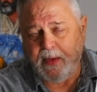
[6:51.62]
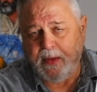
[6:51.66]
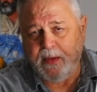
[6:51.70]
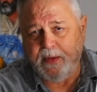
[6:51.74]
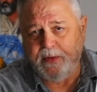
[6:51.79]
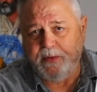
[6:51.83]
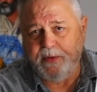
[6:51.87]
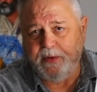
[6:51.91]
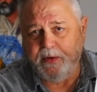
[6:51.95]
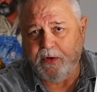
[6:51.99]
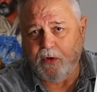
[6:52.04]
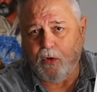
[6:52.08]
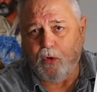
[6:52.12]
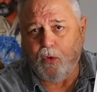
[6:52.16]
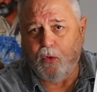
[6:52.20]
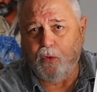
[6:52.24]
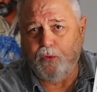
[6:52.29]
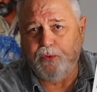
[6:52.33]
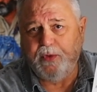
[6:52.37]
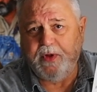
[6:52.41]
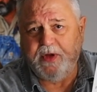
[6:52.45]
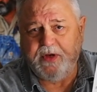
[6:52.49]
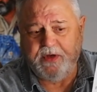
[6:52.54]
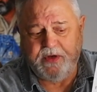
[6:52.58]
The
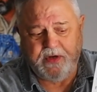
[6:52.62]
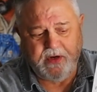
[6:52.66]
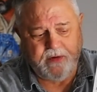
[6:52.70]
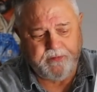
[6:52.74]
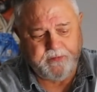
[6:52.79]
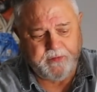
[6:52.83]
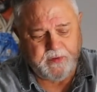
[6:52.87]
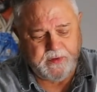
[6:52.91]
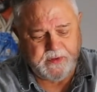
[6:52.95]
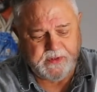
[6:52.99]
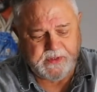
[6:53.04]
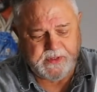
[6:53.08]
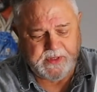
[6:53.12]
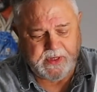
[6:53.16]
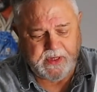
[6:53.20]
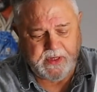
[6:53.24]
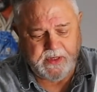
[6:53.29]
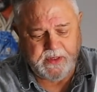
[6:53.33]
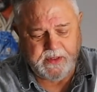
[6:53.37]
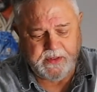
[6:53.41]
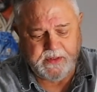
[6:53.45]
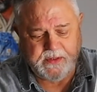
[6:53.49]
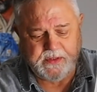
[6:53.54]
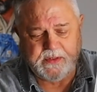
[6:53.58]
only difference
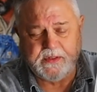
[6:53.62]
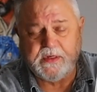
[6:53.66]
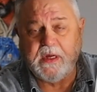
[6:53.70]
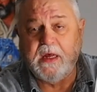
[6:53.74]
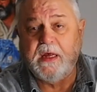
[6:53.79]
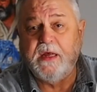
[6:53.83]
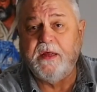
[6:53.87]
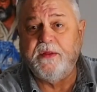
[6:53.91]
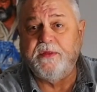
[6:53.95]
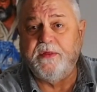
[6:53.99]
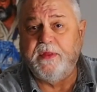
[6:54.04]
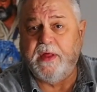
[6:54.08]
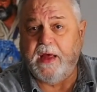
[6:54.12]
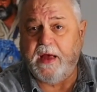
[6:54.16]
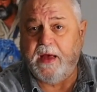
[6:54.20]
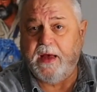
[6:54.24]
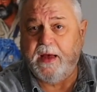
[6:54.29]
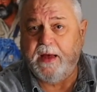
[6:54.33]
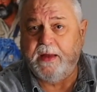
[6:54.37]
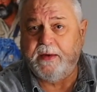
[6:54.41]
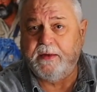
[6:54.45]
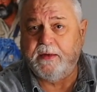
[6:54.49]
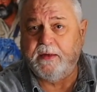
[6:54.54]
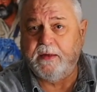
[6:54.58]
is
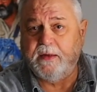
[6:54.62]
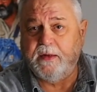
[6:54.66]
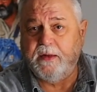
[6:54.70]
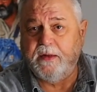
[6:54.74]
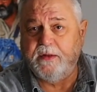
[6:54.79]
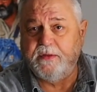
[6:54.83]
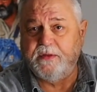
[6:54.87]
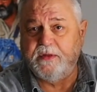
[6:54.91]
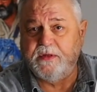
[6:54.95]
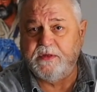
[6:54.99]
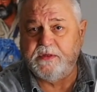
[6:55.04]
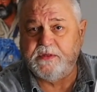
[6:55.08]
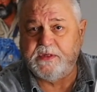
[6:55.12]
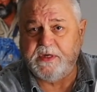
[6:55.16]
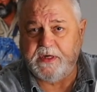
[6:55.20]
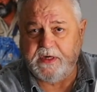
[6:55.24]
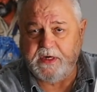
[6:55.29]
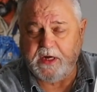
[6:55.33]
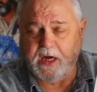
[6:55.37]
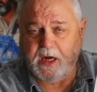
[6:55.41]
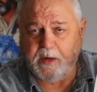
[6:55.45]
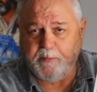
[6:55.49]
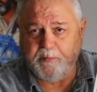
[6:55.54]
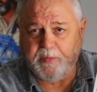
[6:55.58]
that the
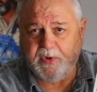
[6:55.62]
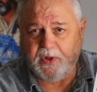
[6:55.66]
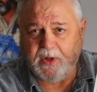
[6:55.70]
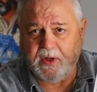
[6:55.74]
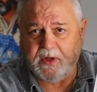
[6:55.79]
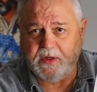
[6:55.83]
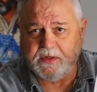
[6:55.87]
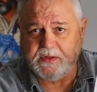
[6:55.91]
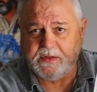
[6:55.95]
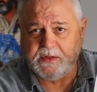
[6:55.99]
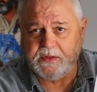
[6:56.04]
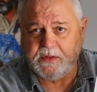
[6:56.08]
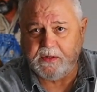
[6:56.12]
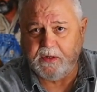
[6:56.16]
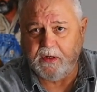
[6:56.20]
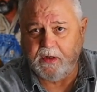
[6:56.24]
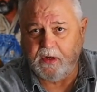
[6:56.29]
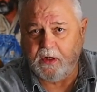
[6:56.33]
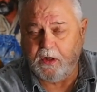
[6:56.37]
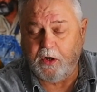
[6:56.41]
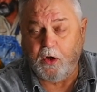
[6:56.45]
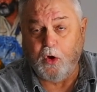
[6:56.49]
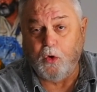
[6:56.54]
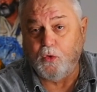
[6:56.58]
Z9 Plus
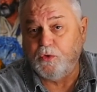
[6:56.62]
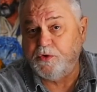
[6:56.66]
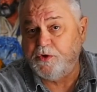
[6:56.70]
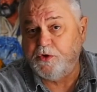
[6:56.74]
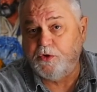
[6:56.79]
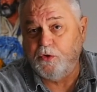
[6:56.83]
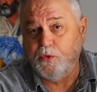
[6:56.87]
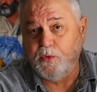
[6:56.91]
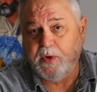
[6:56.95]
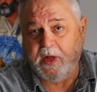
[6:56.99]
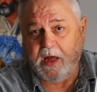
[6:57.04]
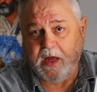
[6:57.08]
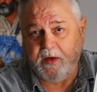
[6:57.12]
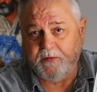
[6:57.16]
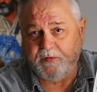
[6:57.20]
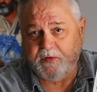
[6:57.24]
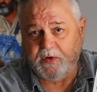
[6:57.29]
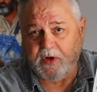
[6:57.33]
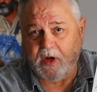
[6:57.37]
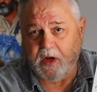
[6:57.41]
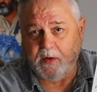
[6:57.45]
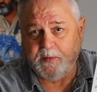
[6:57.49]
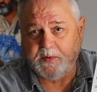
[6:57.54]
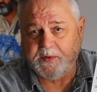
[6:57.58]
goes 2.5
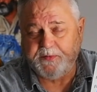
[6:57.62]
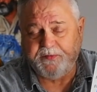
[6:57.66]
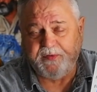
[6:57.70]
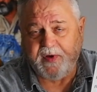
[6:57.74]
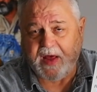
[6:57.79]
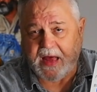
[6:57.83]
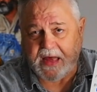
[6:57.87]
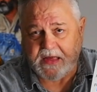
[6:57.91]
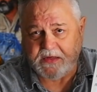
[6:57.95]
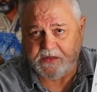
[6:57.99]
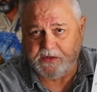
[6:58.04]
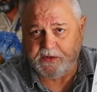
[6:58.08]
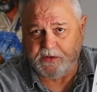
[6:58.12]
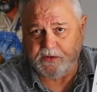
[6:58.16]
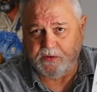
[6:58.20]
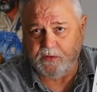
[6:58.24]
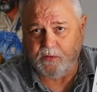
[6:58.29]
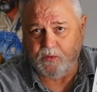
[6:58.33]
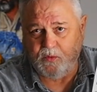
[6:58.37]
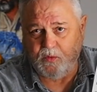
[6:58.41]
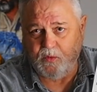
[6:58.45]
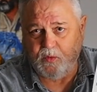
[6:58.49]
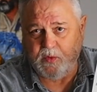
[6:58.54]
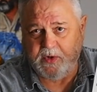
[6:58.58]
times faster
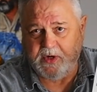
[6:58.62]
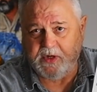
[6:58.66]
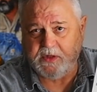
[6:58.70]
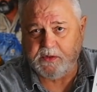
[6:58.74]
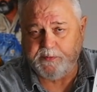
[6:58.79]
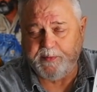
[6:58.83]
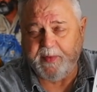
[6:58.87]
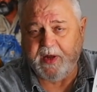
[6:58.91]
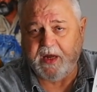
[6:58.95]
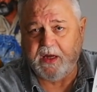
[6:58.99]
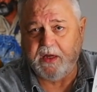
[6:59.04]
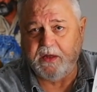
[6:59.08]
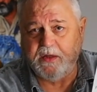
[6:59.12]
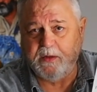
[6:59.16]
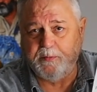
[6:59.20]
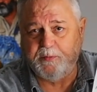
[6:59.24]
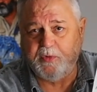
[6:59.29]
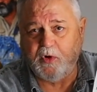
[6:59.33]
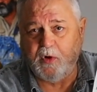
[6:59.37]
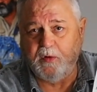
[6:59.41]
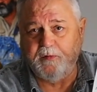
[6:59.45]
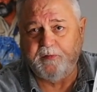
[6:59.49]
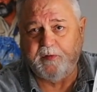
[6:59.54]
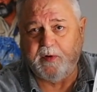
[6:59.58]
when it's making the
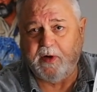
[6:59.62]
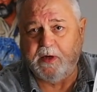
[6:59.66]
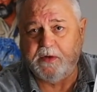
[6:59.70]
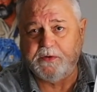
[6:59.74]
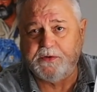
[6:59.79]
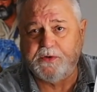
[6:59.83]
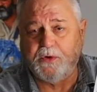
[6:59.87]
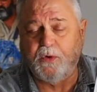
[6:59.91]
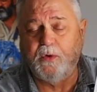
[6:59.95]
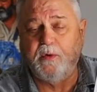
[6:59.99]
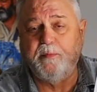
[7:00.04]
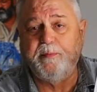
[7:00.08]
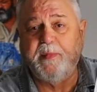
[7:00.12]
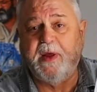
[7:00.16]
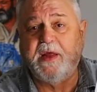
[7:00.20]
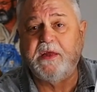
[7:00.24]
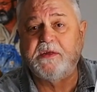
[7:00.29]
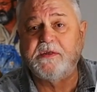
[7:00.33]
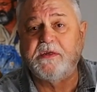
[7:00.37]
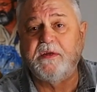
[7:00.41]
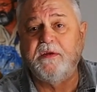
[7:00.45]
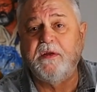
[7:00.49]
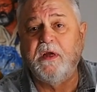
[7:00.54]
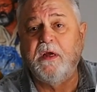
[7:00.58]
profile, so it makes
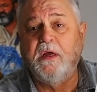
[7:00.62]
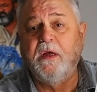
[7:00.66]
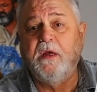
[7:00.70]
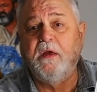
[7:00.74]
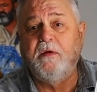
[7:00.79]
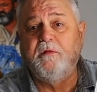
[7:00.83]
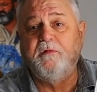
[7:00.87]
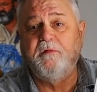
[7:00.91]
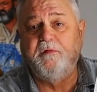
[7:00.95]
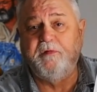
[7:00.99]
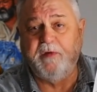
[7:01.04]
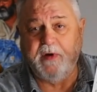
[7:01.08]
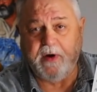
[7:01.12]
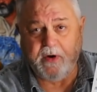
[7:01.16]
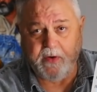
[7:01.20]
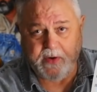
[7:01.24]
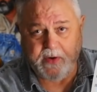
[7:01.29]
it very